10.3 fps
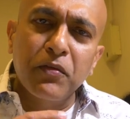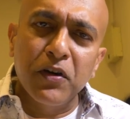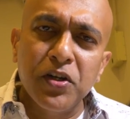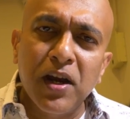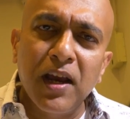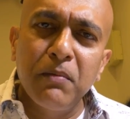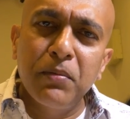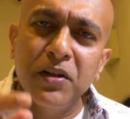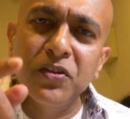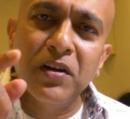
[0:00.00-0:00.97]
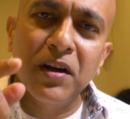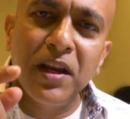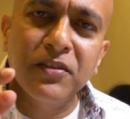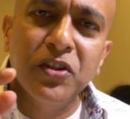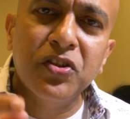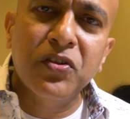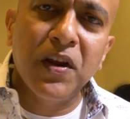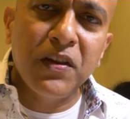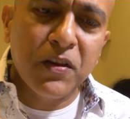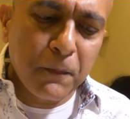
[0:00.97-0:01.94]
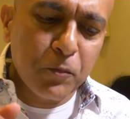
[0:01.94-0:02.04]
fragile but it certainly has a strength